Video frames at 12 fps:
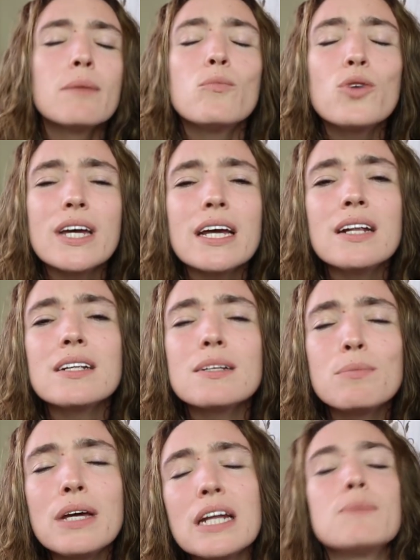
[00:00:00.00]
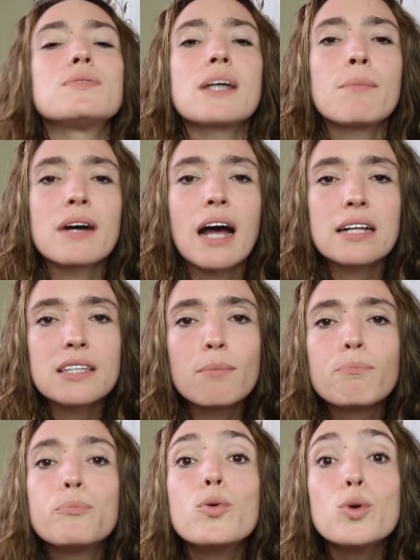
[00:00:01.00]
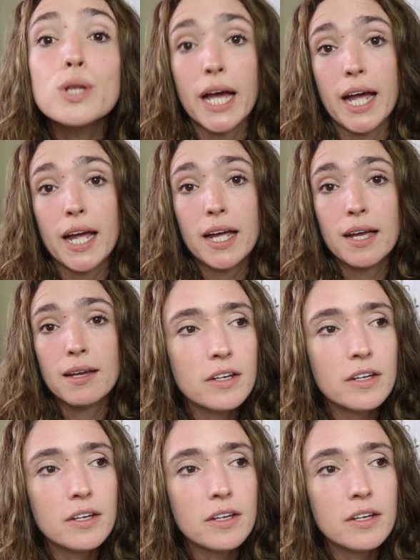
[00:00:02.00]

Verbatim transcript: Mungkin mirip sama kata bule.